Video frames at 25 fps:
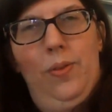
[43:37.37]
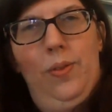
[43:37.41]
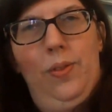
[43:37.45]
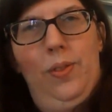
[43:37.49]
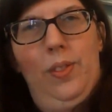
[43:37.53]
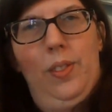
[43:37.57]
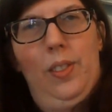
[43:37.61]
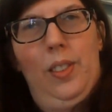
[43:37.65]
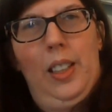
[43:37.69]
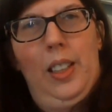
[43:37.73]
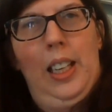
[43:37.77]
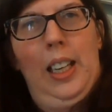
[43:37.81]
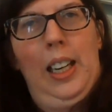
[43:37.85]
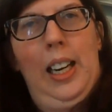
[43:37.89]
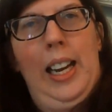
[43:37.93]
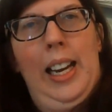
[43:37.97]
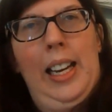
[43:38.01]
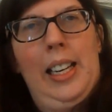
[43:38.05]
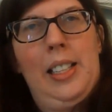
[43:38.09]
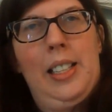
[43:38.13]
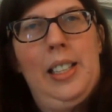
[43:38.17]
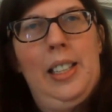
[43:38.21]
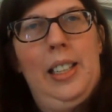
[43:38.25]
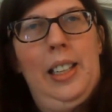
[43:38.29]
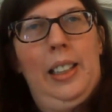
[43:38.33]
in the
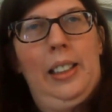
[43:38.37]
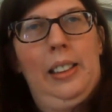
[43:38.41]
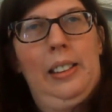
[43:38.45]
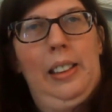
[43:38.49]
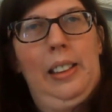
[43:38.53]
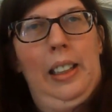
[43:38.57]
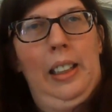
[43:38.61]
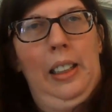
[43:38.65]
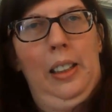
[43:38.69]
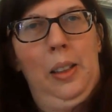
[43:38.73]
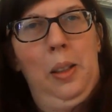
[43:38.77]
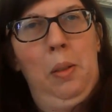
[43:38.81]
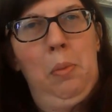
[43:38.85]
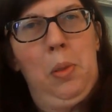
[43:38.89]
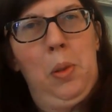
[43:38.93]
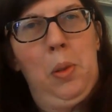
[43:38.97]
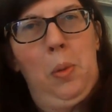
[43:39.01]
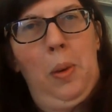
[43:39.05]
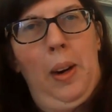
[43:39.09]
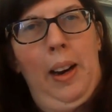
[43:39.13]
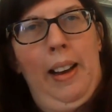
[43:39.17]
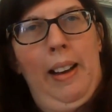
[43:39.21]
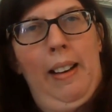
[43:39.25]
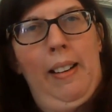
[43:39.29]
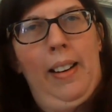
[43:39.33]
Atlantic, it looped
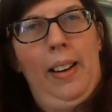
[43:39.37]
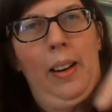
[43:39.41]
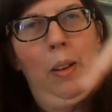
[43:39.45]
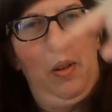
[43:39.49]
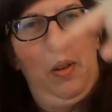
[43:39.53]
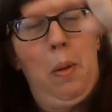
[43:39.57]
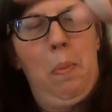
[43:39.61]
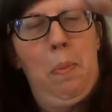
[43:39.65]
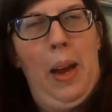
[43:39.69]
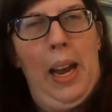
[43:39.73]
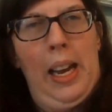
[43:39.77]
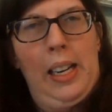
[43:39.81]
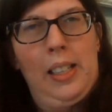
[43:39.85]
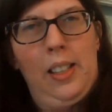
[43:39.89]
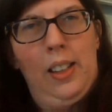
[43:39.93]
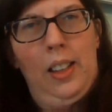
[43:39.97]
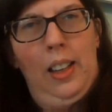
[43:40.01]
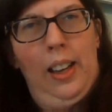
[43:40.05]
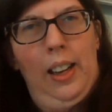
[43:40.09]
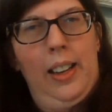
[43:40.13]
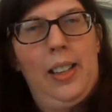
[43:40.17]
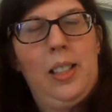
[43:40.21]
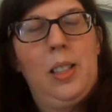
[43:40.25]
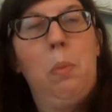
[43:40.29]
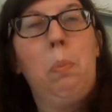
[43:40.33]
around, and it went back to the
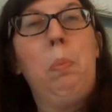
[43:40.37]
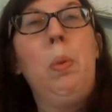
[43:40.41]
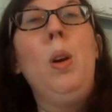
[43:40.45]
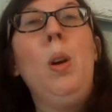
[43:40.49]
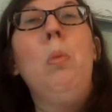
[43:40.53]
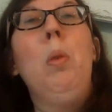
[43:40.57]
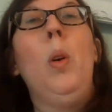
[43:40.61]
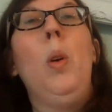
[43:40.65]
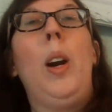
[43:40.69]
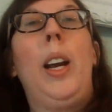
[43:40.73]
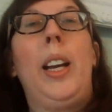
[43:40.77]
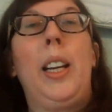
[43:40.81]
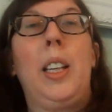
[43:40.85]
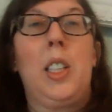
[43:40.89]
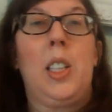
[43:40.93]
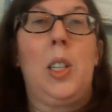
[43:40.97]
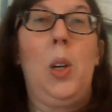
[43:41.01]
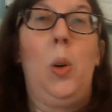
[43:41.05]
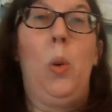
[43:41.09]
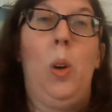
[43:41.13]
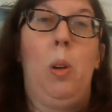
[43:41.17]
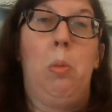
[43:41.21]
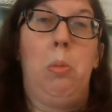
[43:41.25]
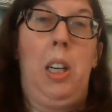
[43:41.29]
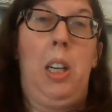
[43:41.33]
It's a boomerang
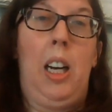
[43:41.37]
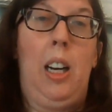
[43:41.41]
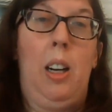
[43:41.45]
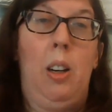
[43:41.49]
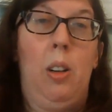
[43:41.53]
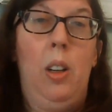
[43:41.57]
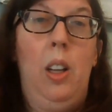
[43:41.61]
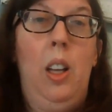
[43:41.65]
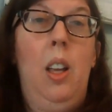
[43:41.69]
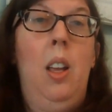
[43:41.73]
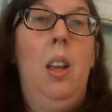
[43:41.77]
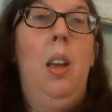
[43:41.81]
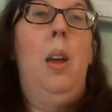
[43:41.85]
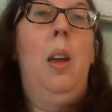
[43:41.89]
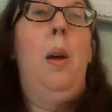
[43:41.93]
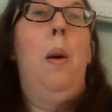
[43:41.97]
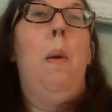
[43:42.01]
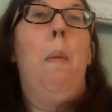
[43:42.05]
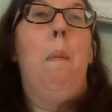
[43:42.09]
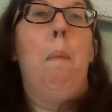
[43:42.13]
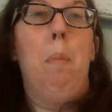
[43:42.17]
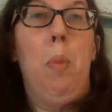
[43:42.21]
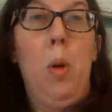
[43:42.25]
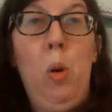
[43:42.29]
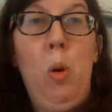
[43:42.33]
storm, y'all.
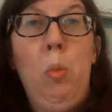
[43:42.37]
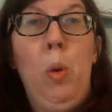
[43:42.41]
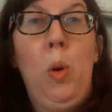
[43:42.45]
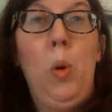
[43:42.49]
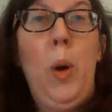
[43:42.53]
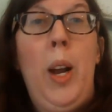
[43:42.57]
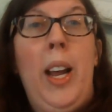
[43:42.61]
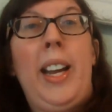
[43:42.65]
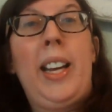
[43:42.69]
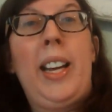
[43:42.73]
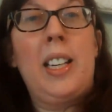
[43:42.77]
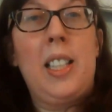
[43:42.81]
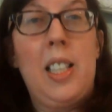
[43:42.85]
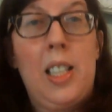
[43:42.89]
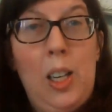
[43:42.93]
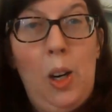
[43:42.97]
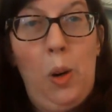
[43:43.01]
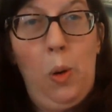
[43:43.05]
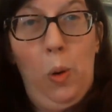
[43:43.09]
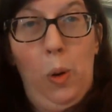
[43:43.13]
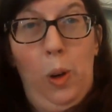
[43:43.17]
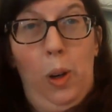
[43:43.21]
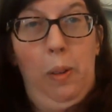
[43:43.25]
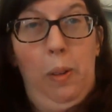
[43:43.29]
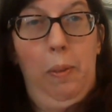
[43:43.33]
Boomerang
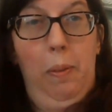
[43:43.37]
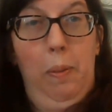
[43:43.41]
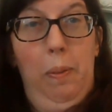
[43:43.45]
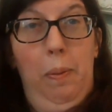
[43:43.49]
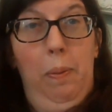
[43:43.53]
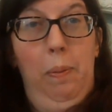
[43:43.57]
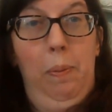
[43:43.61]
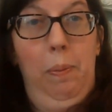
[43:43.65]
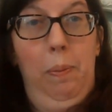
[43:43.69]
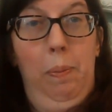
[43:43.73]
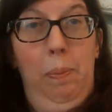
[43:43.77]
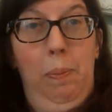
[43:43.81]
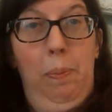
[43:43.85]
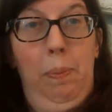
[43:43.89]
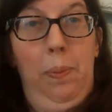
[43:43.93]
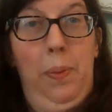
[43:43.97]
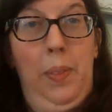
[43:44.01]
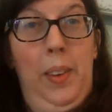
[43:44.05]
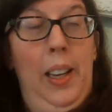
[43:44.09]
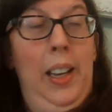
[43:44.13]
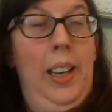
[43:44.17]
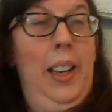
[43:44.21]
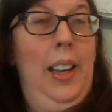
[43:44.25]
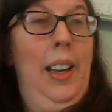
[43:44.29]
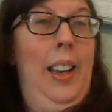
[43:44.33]
storm.
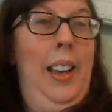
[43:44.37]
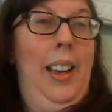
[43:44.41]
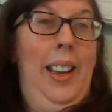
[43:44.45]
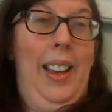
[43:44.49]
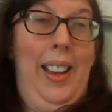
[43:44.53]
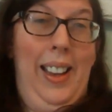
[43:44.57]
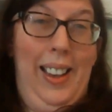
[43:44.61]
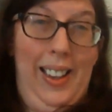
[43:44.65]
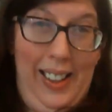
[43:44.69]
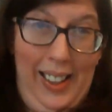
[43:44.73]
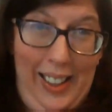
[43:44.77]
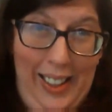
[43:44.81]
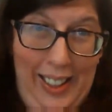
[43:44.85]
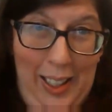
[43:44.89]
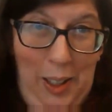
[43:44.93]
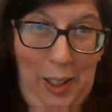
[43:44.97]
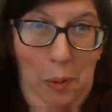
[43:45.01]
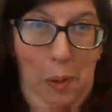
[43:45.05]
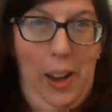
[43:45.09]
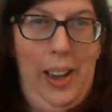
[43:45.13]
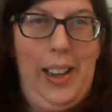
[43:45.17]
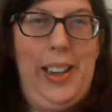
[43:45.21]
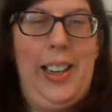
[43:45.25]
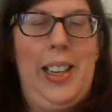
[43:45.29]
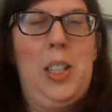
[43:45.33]

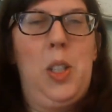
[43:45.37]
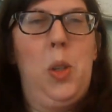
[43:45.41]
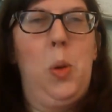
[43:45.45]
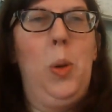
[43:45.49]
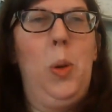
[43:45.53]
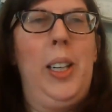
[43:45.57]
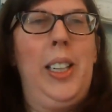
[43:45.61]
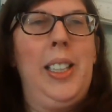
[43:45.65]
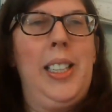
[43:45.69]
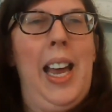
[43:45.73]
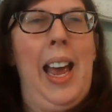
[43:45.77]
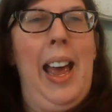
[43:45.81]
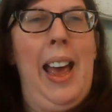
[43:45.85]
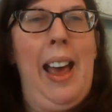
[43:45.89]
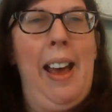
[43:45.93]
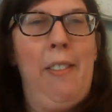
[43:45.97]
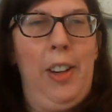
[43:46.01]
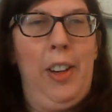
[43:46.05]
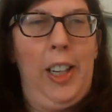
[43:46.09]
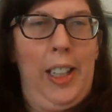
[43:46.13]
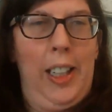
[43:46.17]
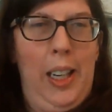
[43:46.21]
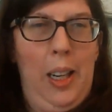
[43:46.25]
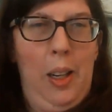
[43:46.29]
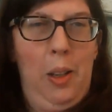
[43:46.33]
Anyway, it's wreaked
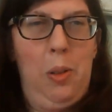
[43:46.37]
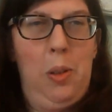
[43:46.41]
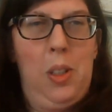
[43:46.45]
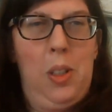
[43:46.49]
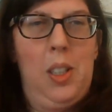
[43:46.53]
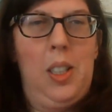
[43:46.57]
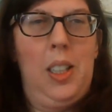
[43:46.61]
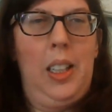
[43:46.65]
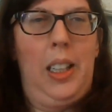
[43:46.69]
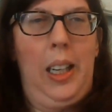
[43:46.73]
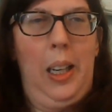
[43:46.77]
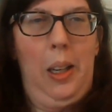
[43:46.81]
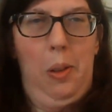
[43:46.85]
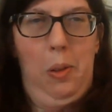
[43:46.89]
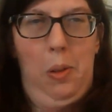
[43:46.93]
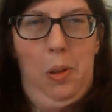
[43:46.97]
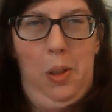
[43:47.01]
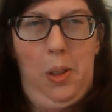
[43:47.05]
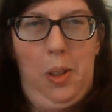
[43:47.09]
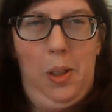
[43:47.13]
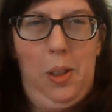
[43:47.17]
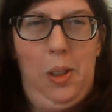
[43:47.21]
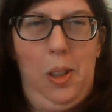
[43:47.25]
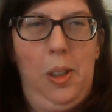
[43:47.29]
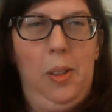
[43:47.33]
havoc coast to
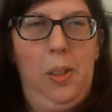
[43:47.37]
coast.